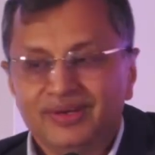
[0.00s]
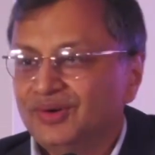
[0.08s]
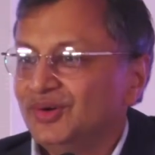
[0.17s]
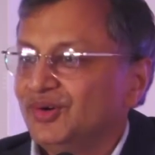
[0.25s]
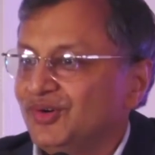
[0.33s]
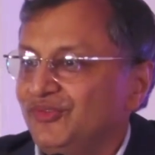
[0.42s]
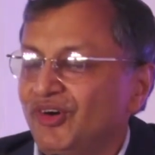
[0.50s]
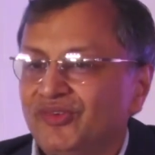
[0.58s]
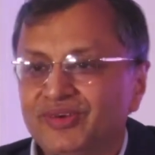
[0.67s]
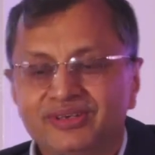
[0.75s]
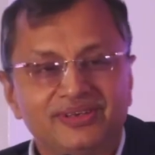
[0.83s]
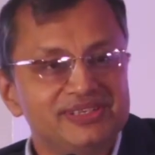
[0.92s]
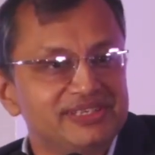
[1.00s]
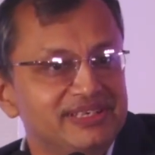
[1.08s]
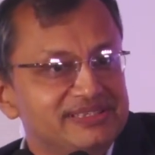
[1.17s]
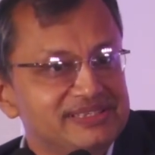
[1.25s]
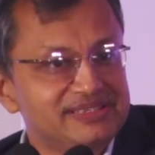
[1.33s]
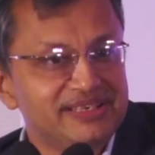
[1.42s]
Oh, forward collision
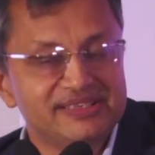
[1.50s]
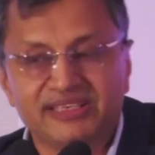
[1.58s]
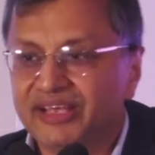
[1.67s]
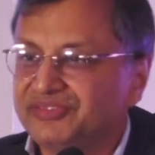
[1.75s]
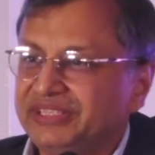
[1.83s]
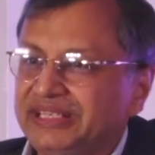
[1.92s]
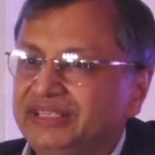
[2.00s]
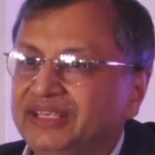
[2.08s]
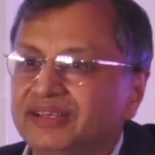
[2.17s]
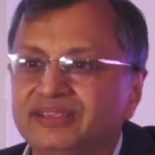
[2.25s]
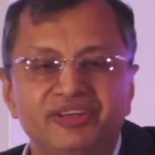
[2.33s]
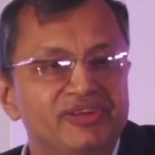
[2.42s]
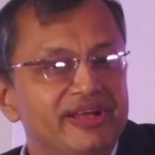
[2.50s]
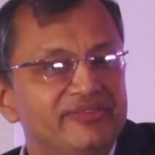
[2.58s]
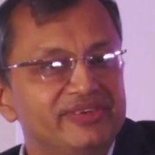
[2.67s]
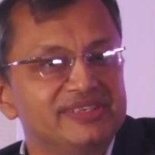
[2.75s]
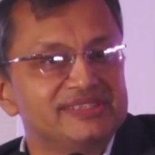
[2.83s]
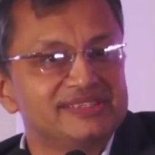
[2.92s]
assistance. I've seen the other
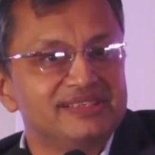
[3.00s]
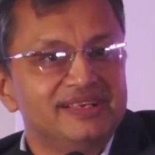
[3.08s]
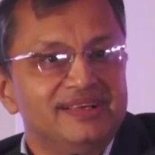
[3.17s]
drivers,